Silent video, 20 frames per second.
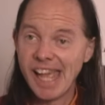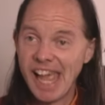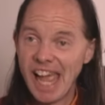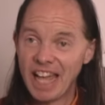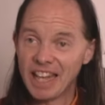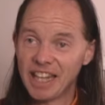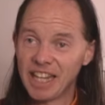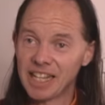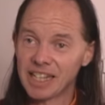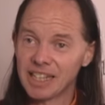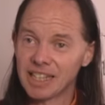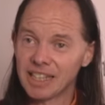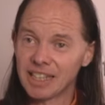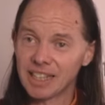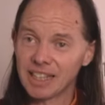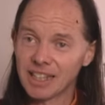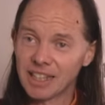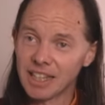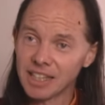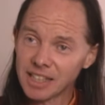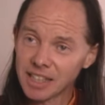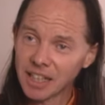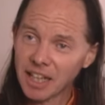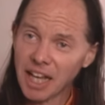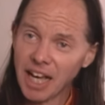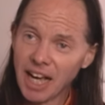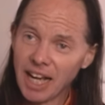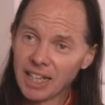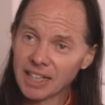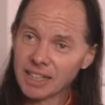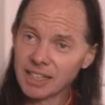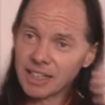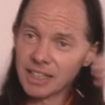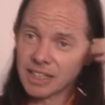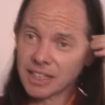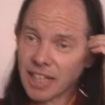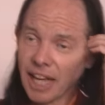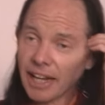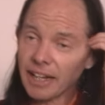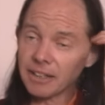And then this class,
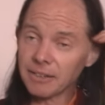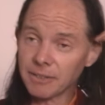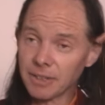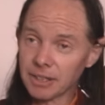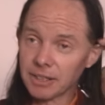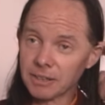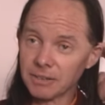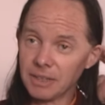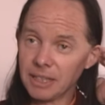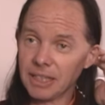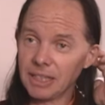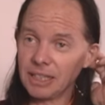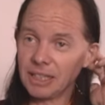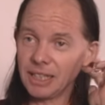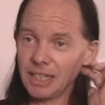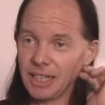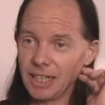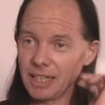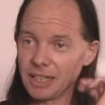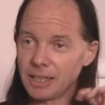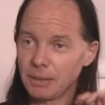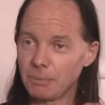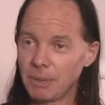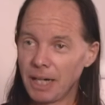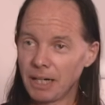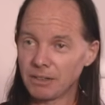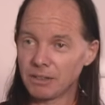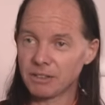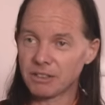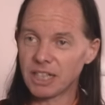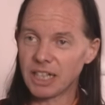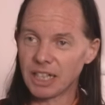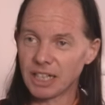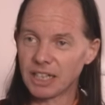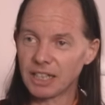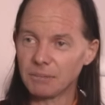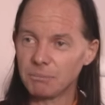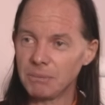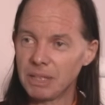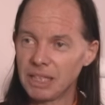the second of the three, is about
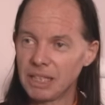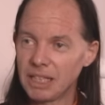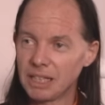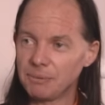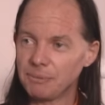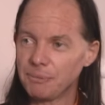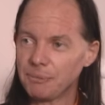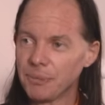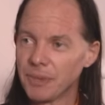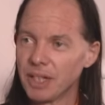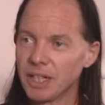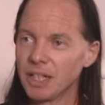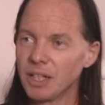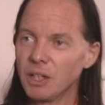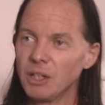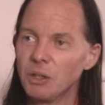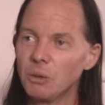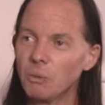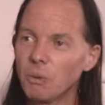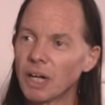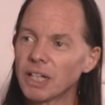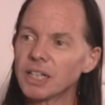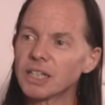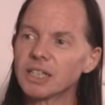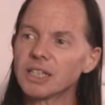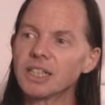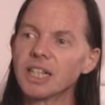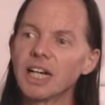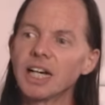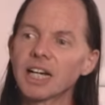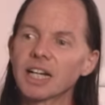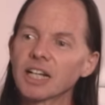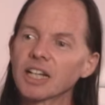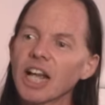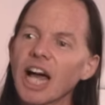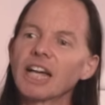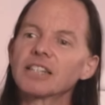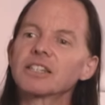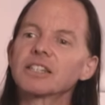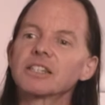Rik, meaning what is the
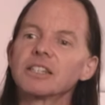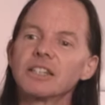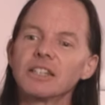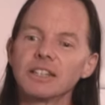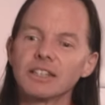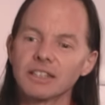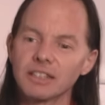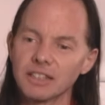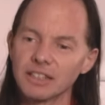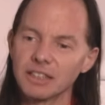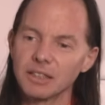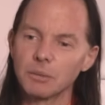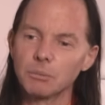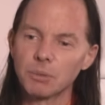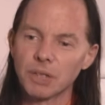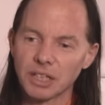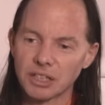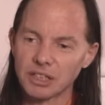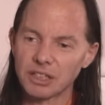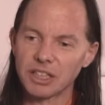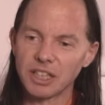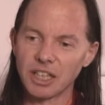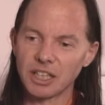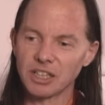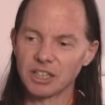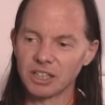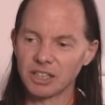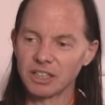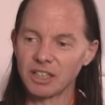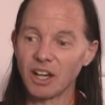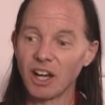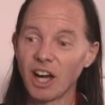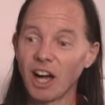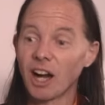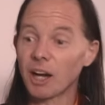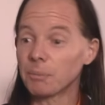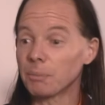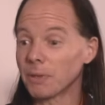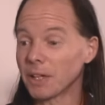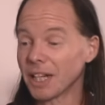classical presentation,
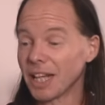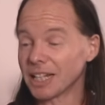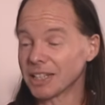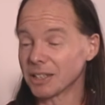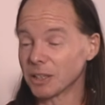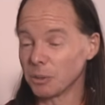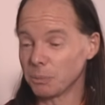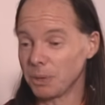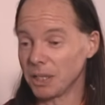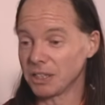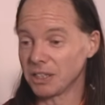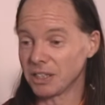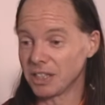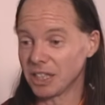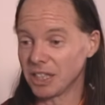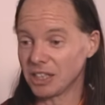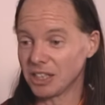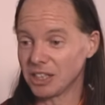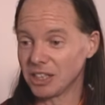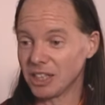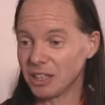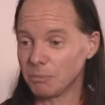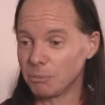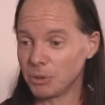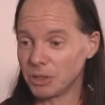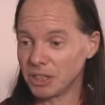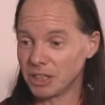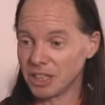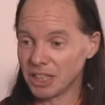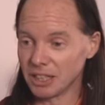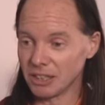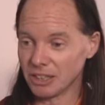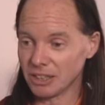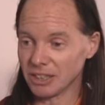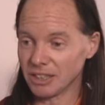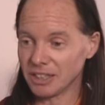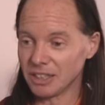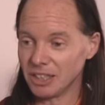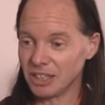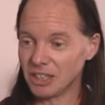our classical presentation of Buddha
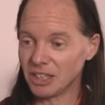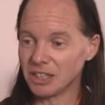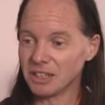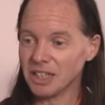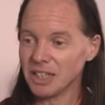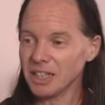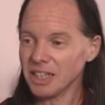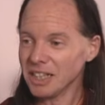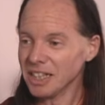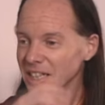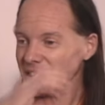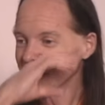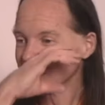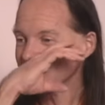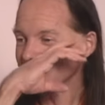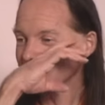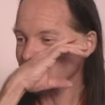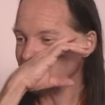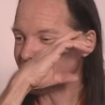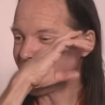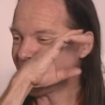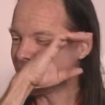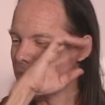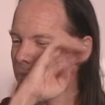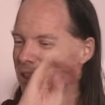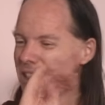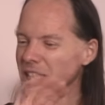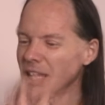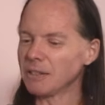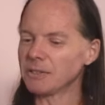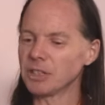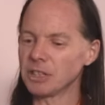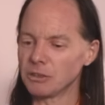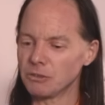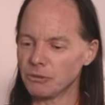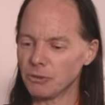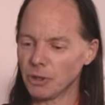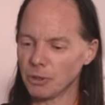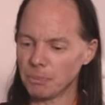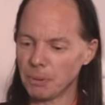nature, you know? So that'll be covered in
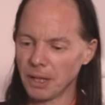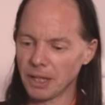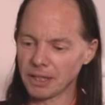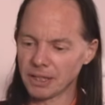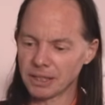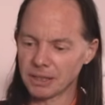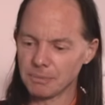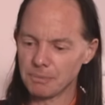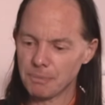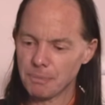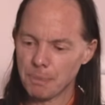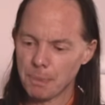four parts.